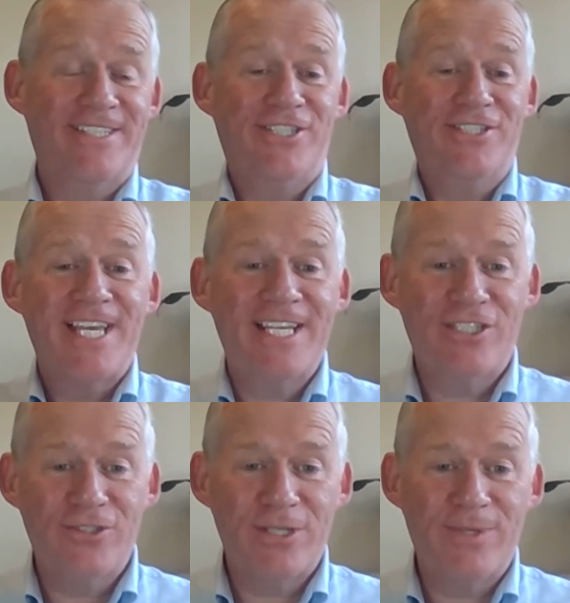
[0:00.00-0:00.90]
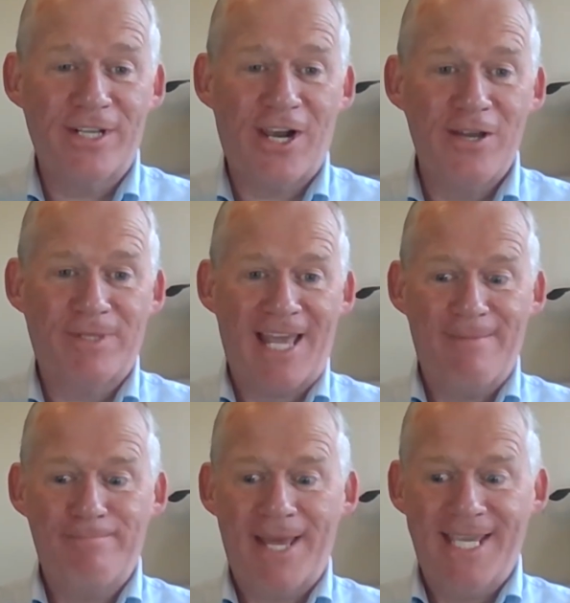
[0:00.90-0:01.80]
As you say, as you're doing a global
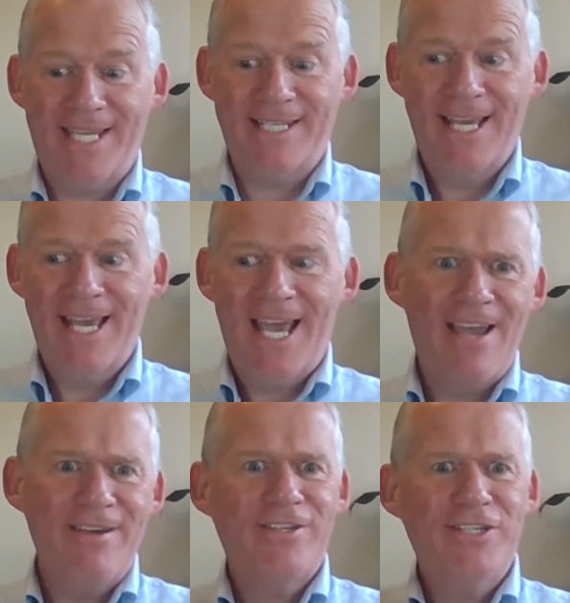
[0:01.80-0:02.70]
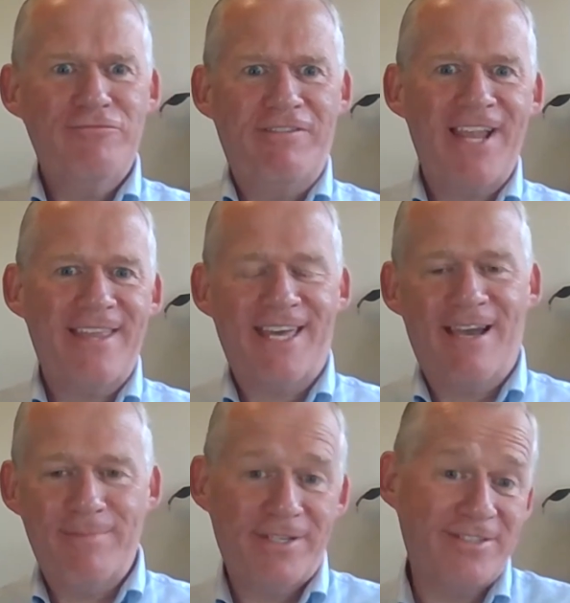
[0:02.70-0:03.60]
campaign, how can you reflect
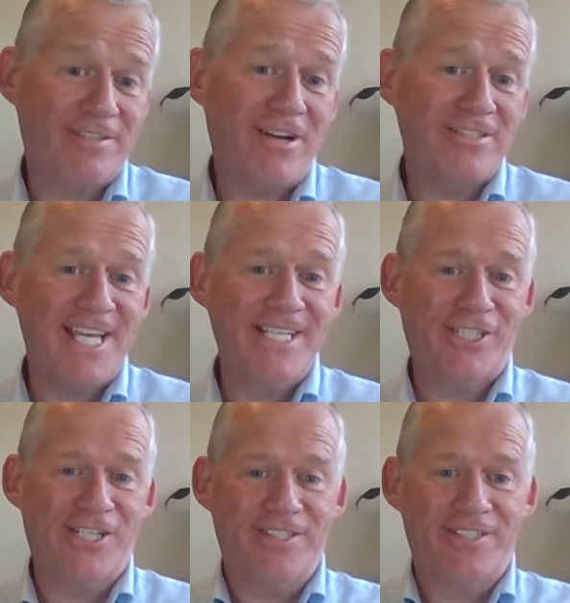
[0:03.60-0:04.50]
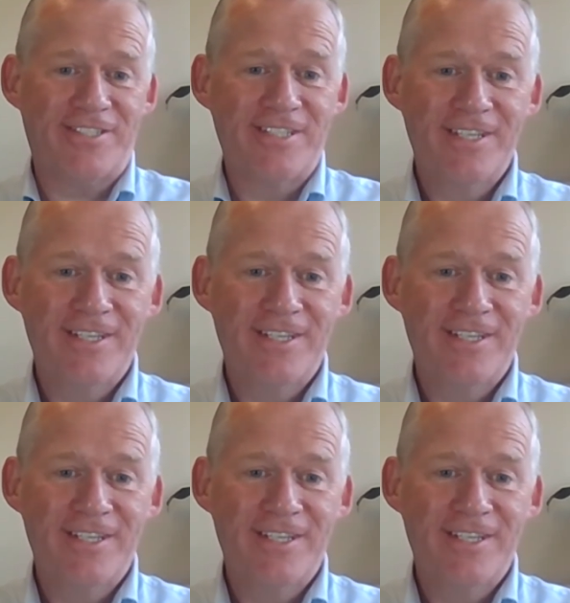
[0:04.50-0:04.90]
that? Because there are tensions.